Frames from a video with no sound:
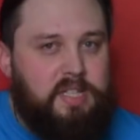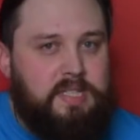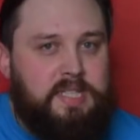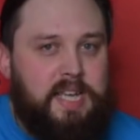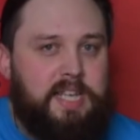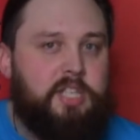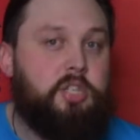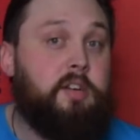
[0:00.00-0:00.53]

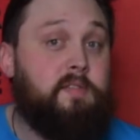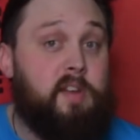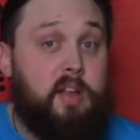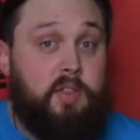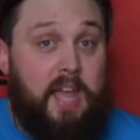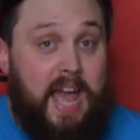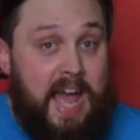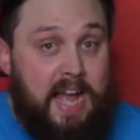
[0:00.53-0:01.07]
section around
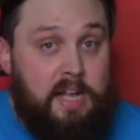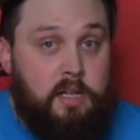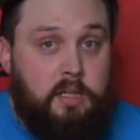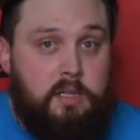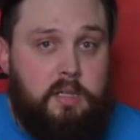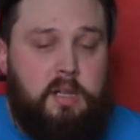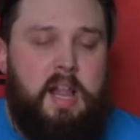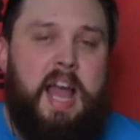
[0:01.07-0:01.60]
the
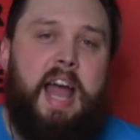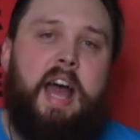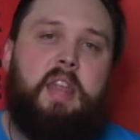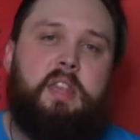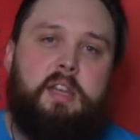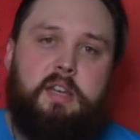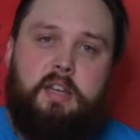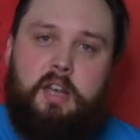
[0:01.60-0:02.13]
ankle, and
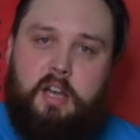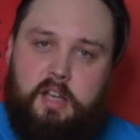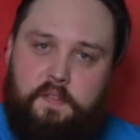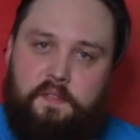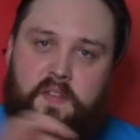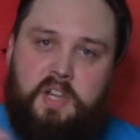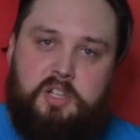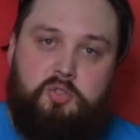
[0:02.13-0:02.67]
then like a
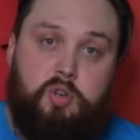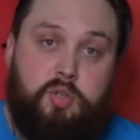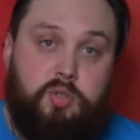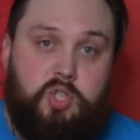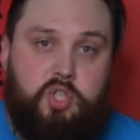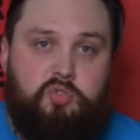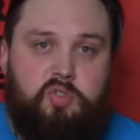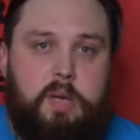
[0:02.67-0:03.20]
Velcro
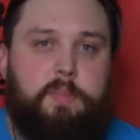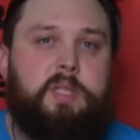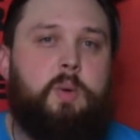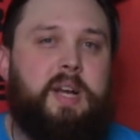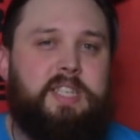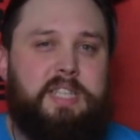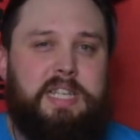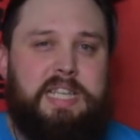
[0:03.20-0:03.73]
strip to
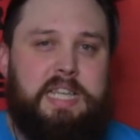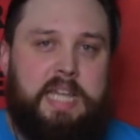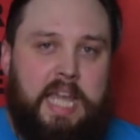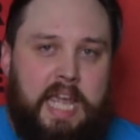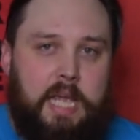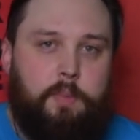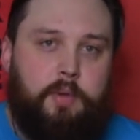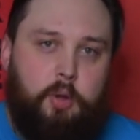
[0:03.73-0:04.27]
actually
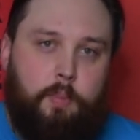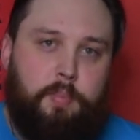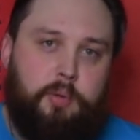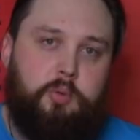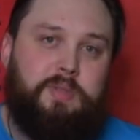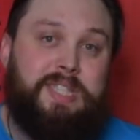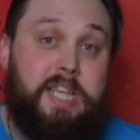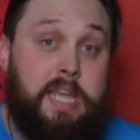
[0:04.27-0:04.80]
keep your
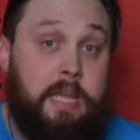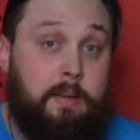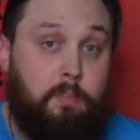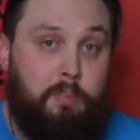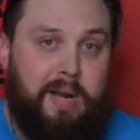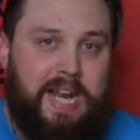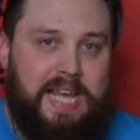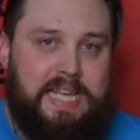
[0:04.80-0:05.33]
boots in
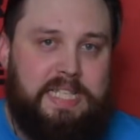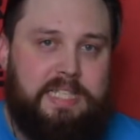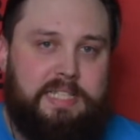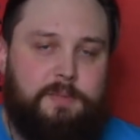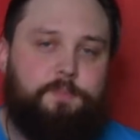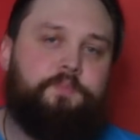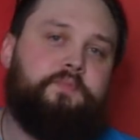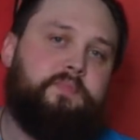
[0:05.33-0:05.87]
place.
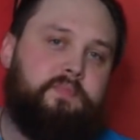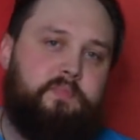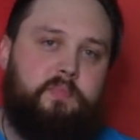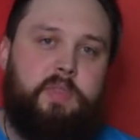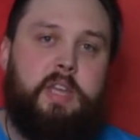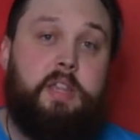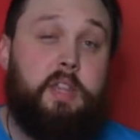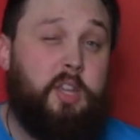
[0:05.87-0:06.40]

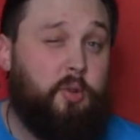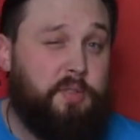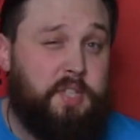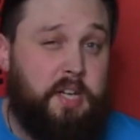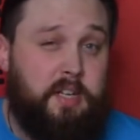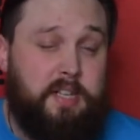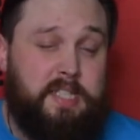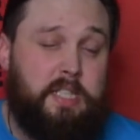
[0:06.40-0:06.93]
The
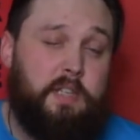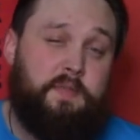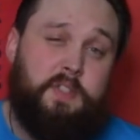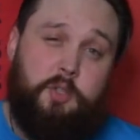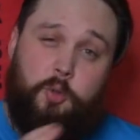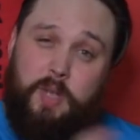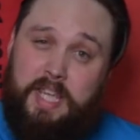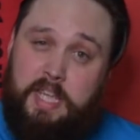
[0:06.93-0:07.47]
alternative
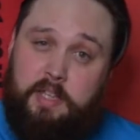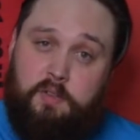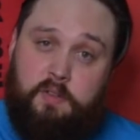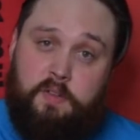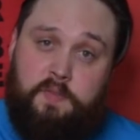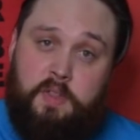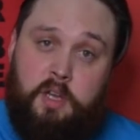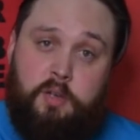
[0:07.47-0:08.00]
to either
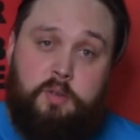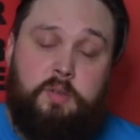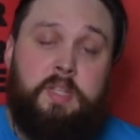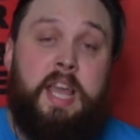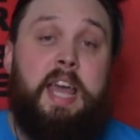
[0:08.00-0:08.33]
of those